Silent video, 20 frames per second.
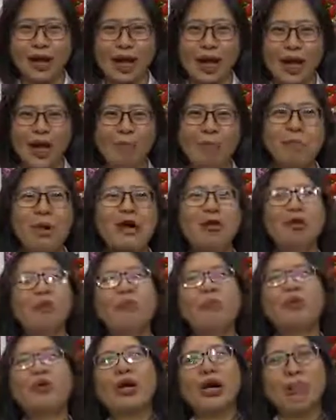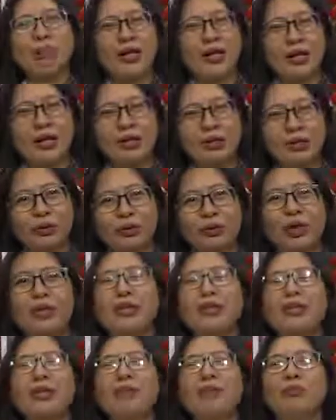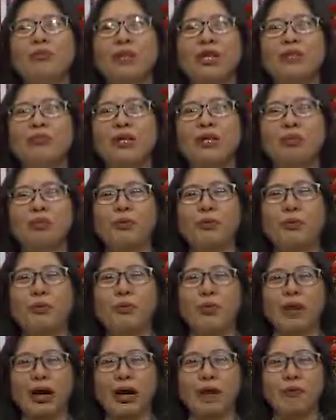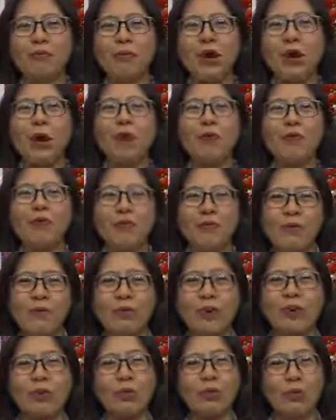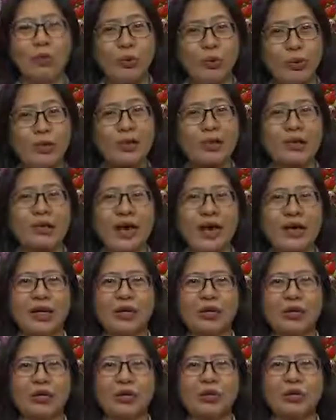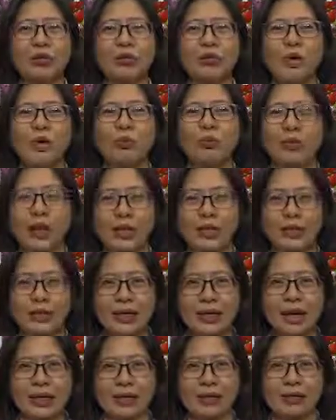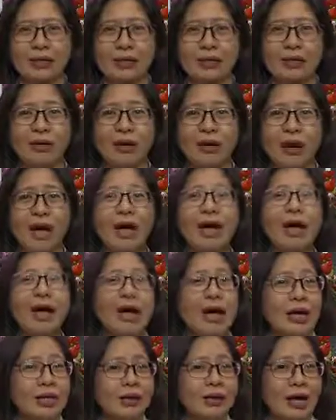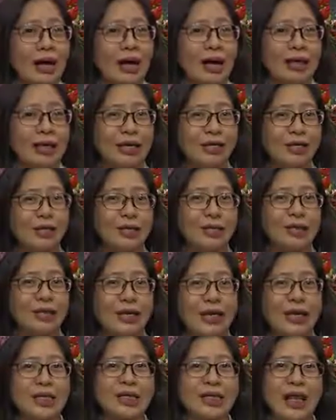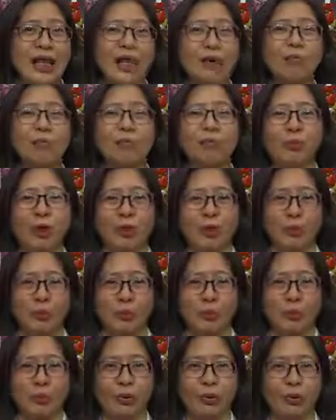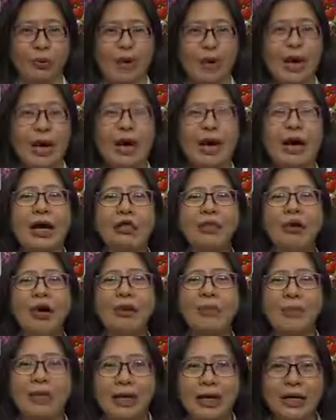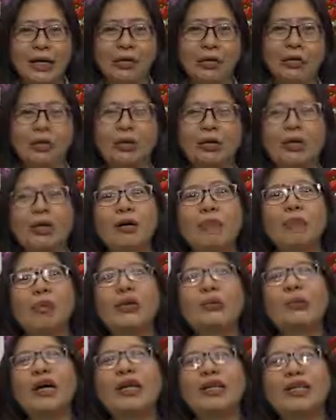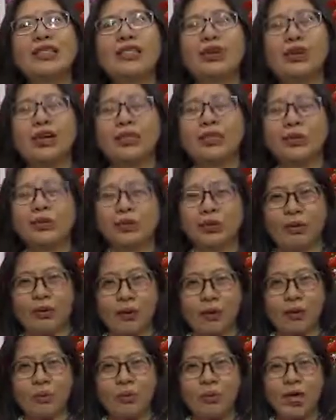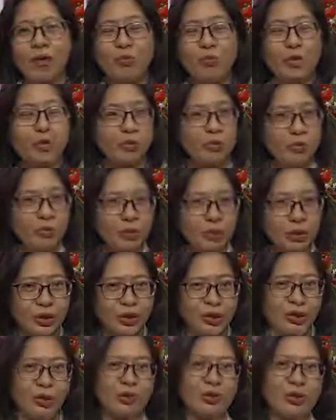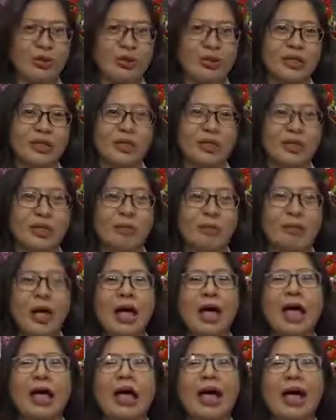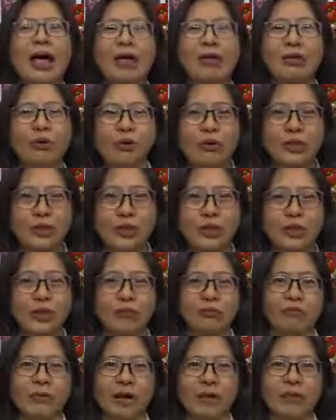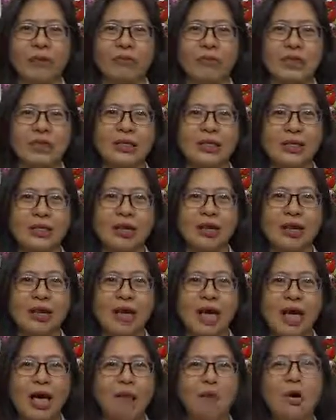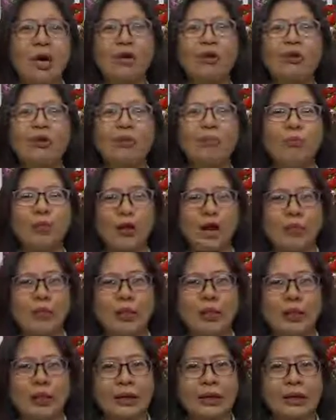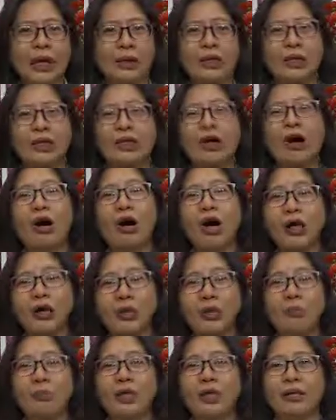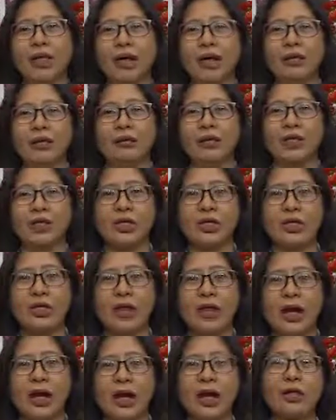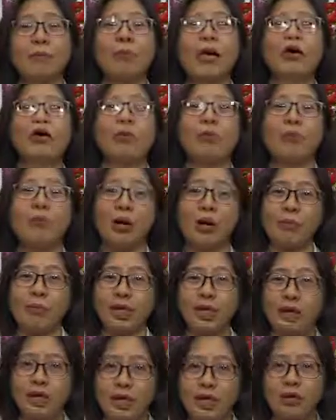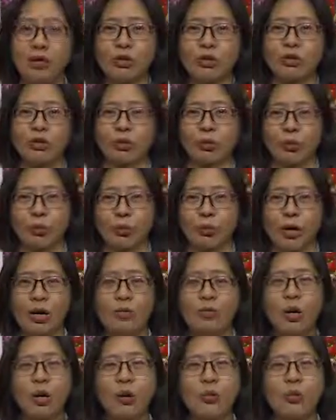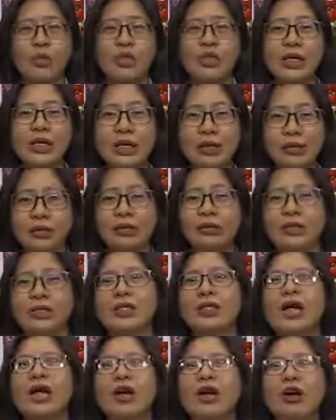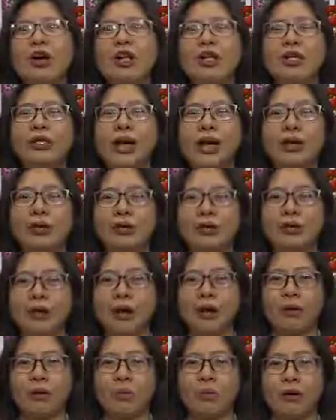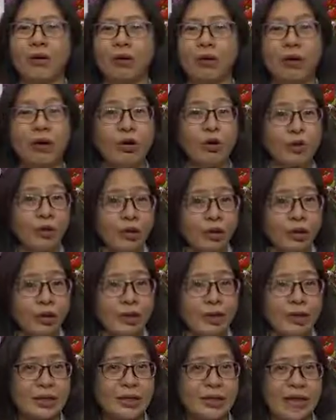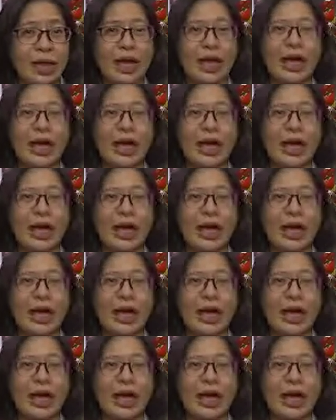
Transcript: Life, meron po kaming alternative treatment program for those diagnosed with breast cancer at kahit anong stage ay po pwede po. Ano ang mga ito? Number one is ozone therapy, which will boost your immune system. High doses of vitamin C. Meron din po kami tinatawag na on-demand energy. At meron po kami detox program, which includes colon hydrotherapy or colonics